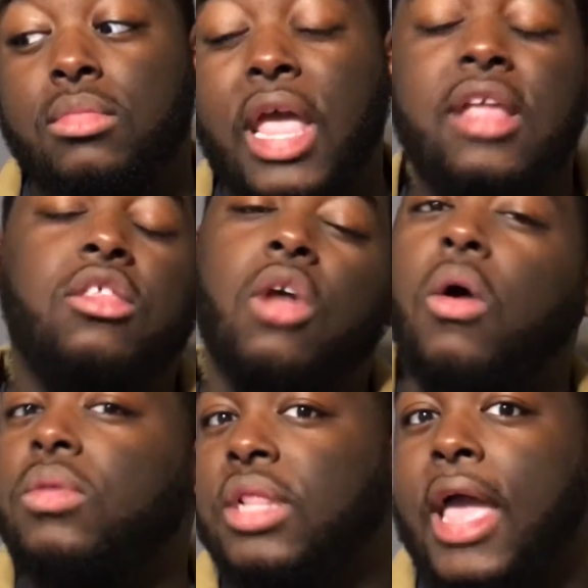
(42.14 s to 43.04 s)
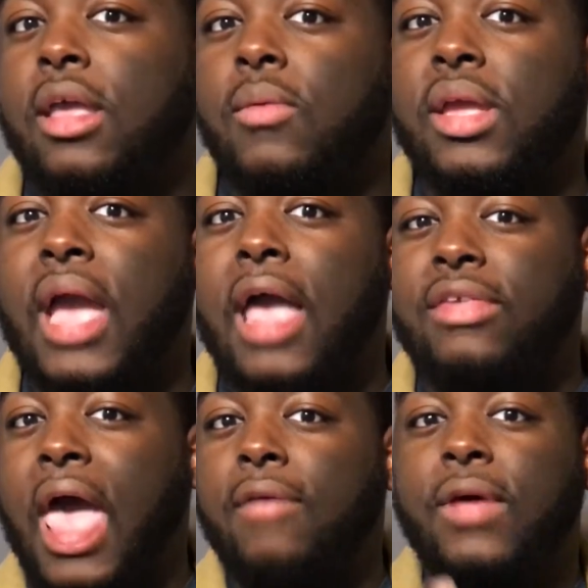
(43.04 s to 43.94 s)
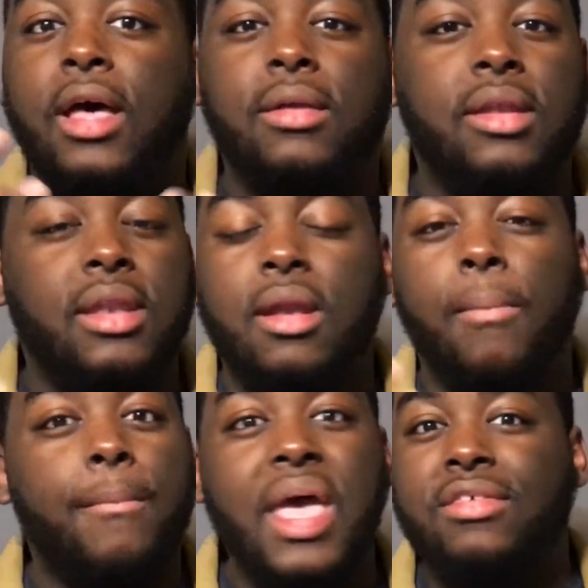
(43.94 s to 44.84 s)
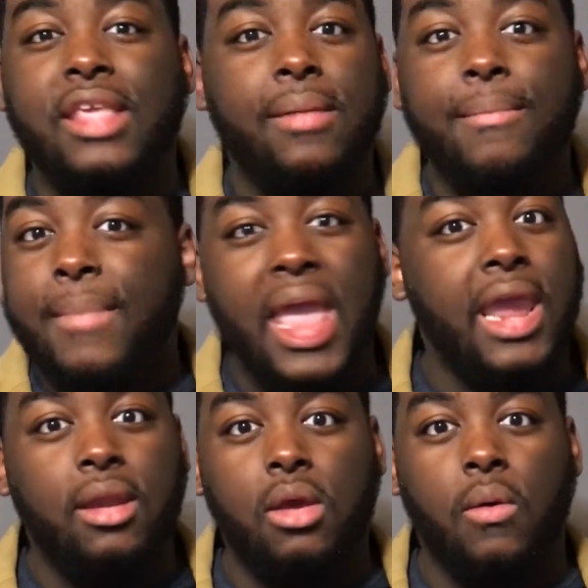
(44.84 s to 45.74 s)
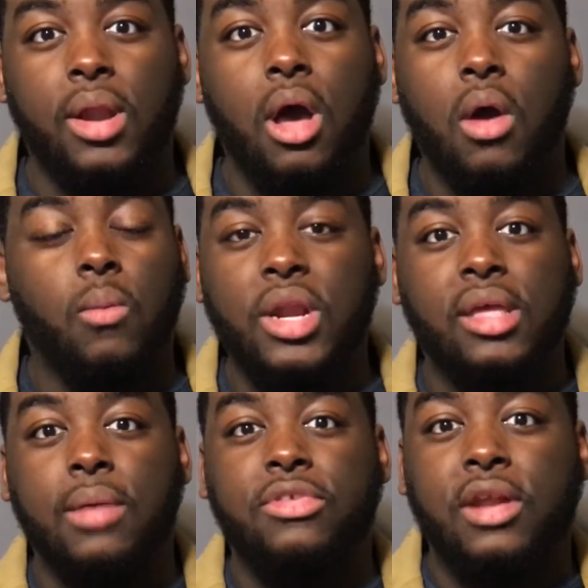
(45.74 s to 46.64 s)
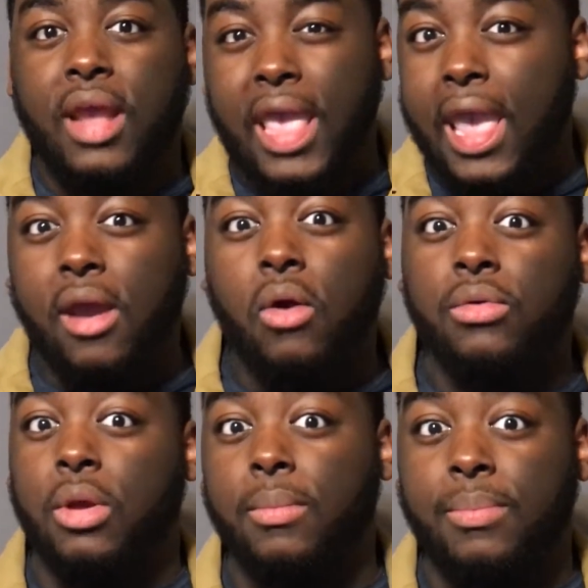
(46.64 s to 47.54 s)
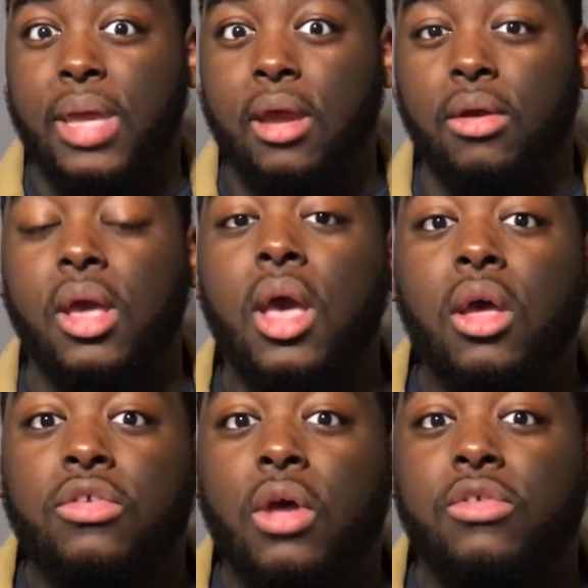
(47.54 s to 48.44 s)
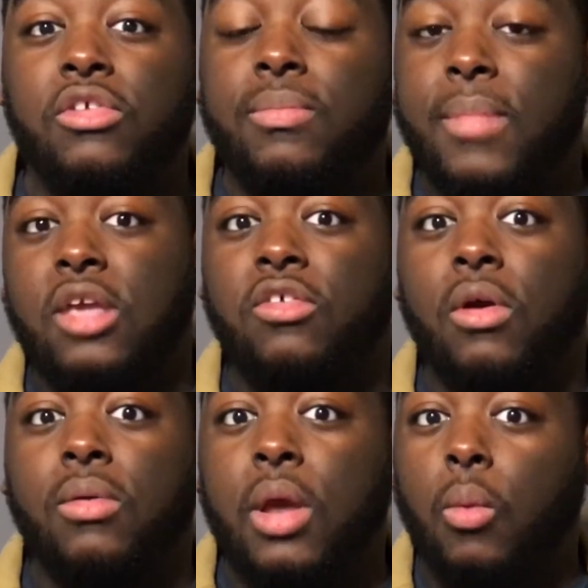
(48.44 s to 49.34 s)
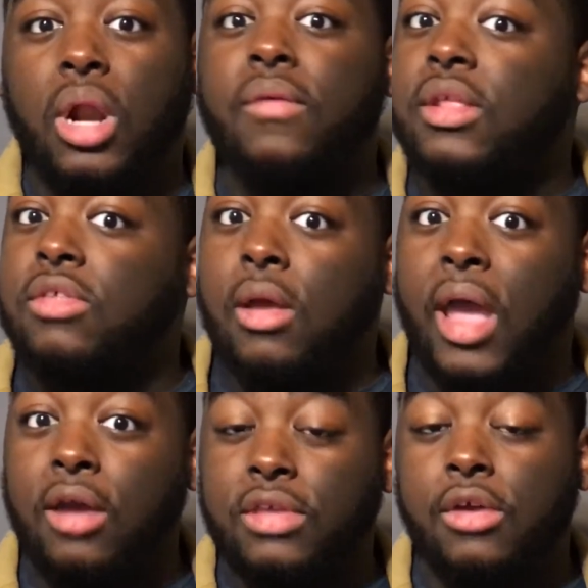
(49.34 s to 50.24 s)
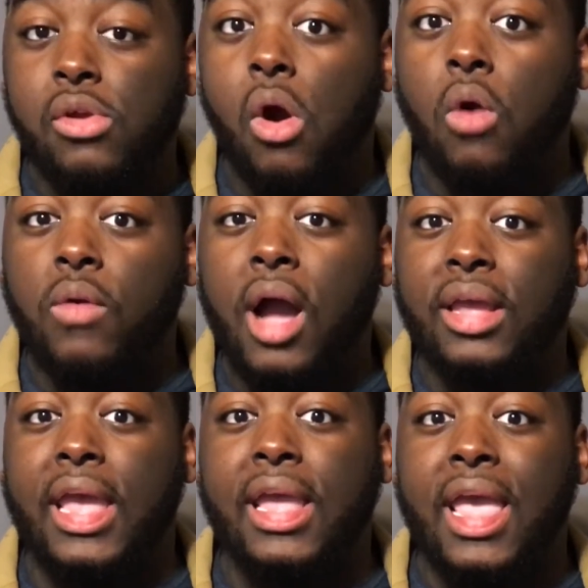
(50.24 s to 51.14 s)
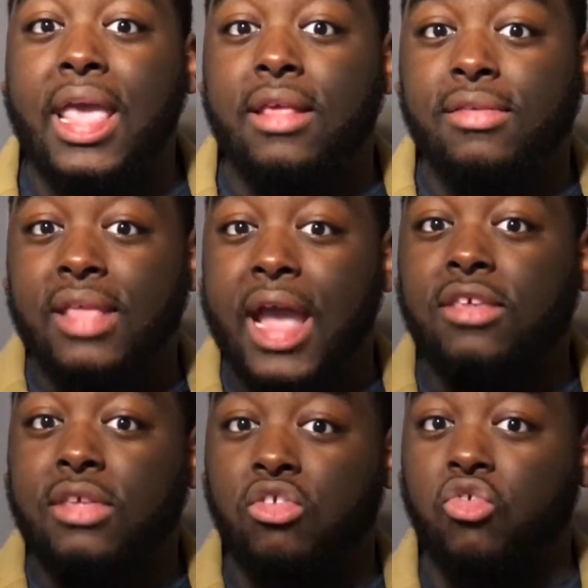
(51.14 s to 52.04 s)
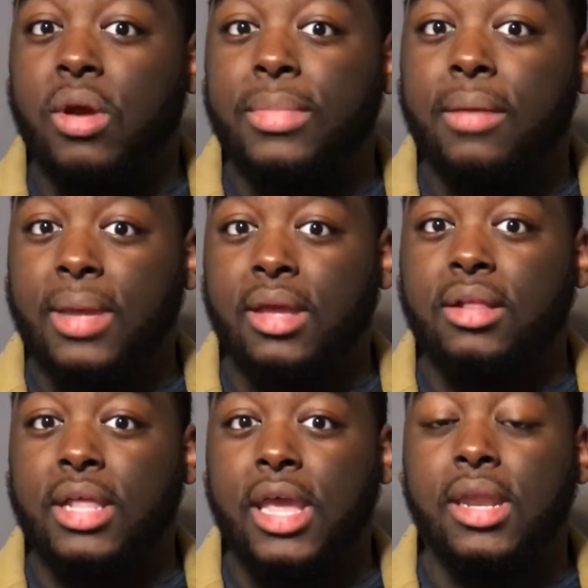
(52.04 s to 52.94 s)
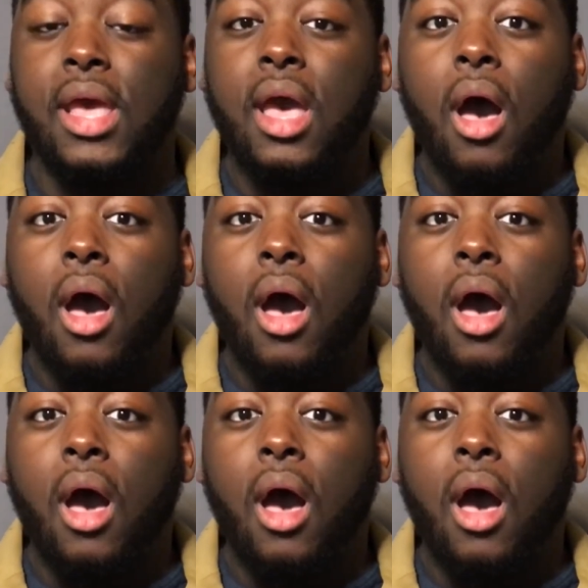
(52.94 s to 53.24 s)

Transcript: they don't like it when guys have a messy mane going on when it comes to their hair or their beard. So just make sure that whatever is the hairstyle you are rocking, it is nice and trimmed up and clean.